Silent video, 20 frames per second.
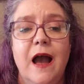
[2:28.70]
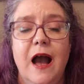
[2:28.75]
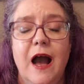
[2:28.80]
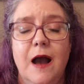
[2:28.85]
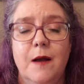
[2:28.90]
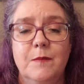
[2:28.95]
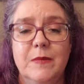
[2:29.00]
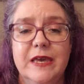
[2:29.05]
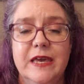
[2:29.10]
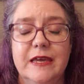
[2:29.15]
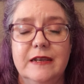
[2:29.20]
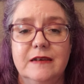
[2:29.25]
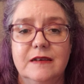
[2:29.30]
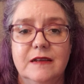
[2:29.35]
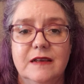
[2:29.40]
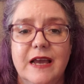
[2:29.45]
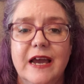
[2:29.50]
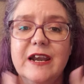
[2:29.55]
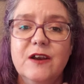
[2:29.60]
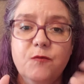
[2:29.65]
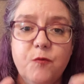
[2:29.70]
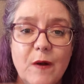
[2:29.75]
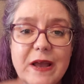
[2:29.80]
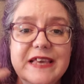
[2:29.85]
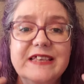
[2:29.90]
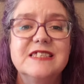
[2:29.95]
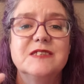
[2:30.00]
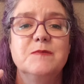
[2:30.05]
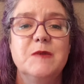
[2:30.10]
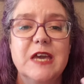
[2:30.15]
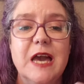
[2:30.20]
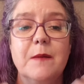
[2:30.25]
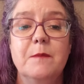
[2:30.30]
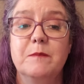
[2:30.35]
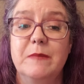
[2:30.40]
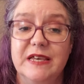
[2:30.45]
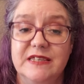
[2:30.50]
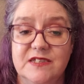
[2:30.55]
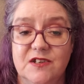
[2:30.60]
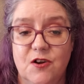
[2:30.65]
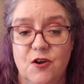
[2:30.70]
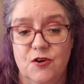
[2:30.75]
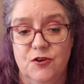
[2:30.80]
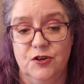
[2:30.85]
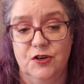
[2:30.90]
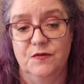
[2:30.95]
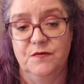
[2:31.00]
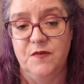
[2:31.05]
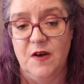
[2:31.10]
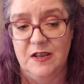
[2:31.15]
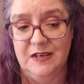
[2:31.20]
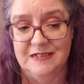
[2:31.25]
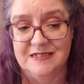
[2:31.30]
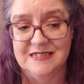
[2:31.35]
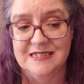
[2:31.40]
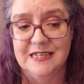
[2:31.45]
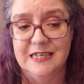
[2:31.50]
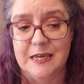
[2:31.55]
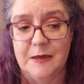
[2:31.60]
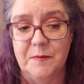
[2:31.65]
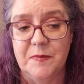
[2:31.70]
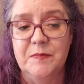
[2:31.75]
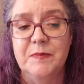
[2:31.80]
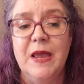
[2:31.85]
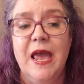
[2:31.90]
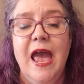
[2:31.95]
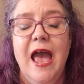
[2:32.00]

um, it kind of wakes me up, makes it harder to fall asleep.